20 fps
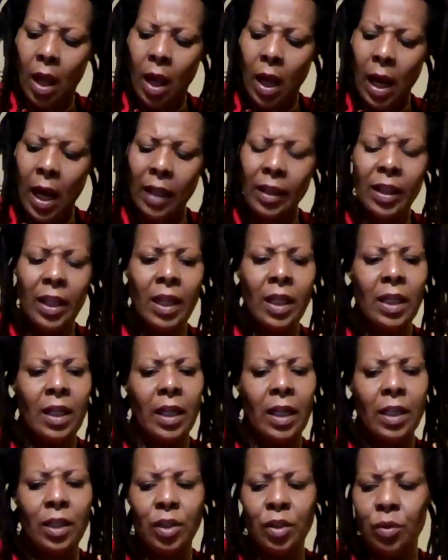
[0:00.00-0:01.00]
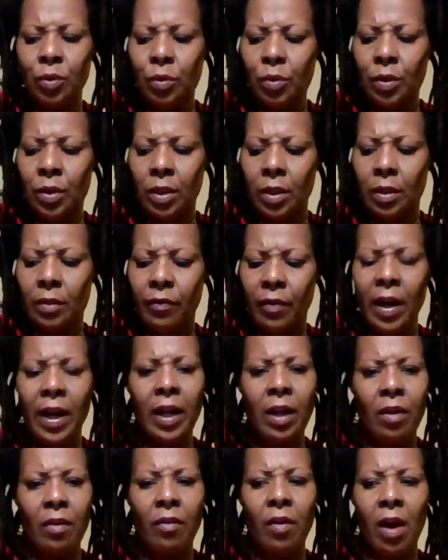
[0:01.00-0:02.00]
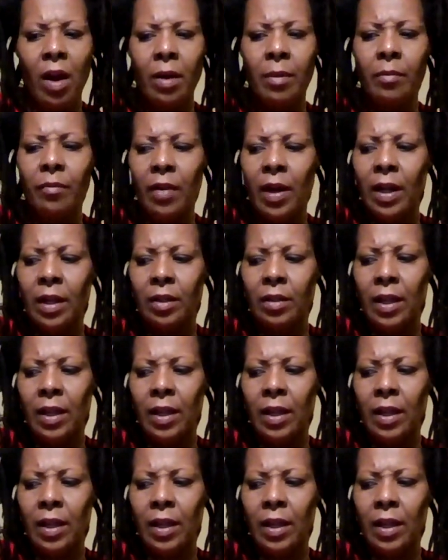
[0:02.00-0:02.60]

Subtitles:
I think issues, right? Crime, right?